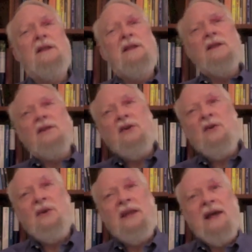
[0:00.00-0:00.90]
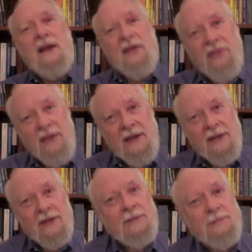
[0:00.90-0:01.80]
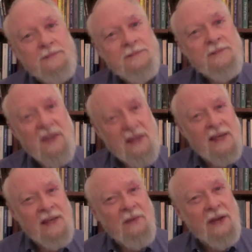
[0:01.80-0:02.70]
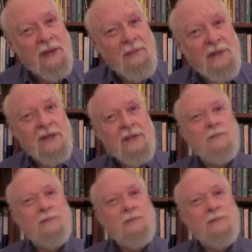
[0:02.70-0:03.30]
What I think the key might be?